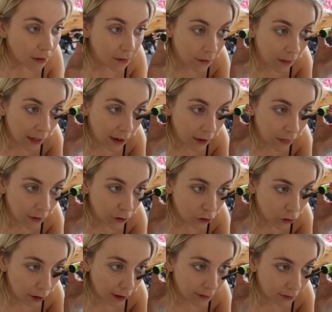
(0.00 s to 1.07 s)
So like the
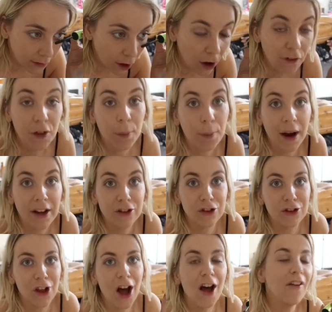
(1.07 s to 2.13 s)
stress is off, the
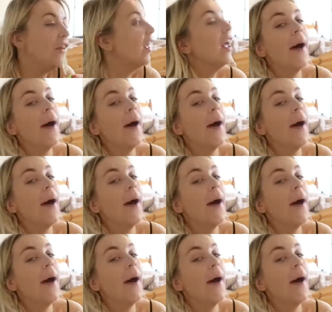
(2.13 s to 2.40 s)
pressure's off.